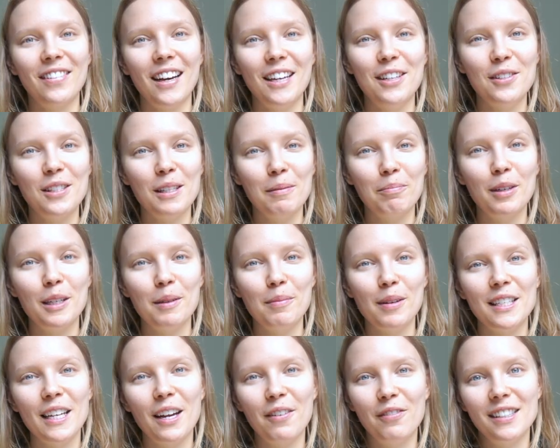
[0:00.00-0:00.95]
I use them pretty
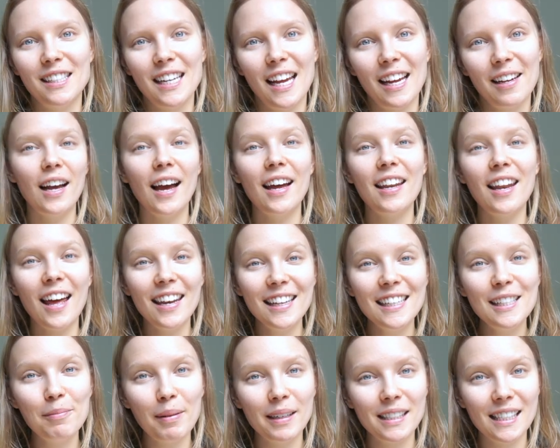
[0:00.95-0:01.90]
much every day. An
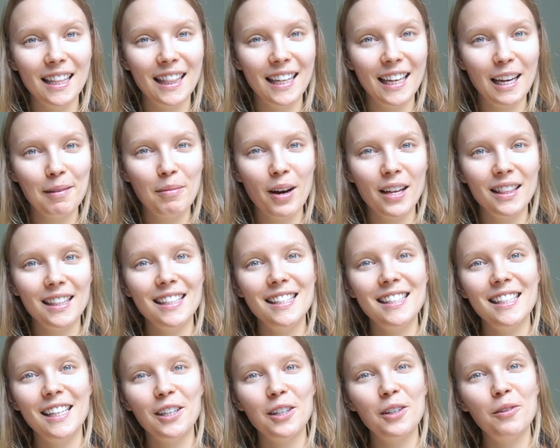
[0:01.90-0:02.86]
unexpected thing I bought
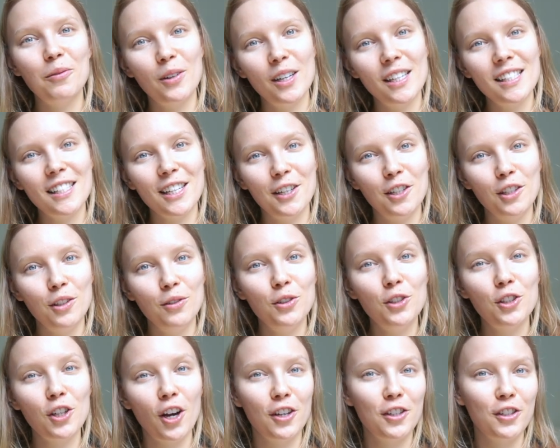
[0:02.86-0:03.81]
this year was a new
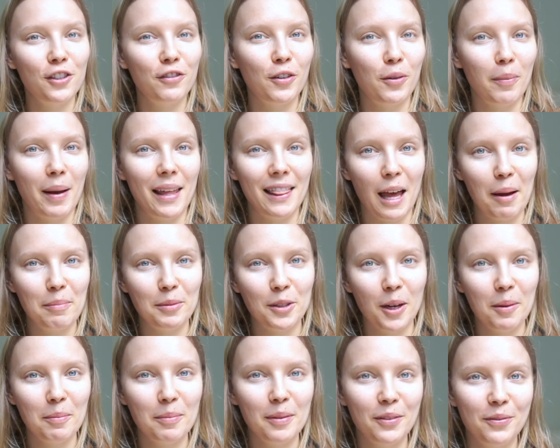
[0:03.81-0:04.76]
charger for my
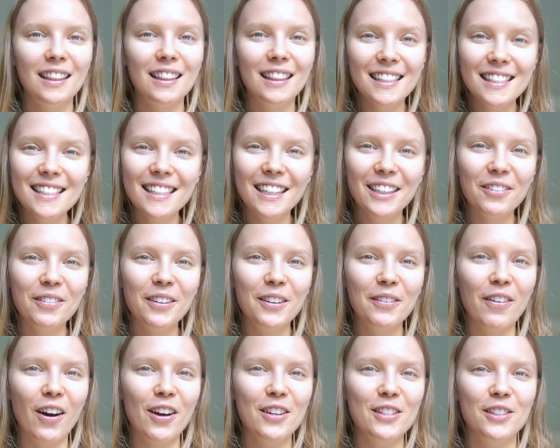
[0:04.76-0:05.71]
laptop. This year we
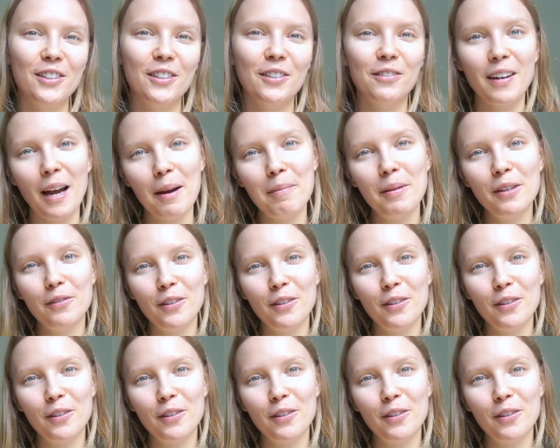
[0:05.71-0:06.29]
fostered a rabbit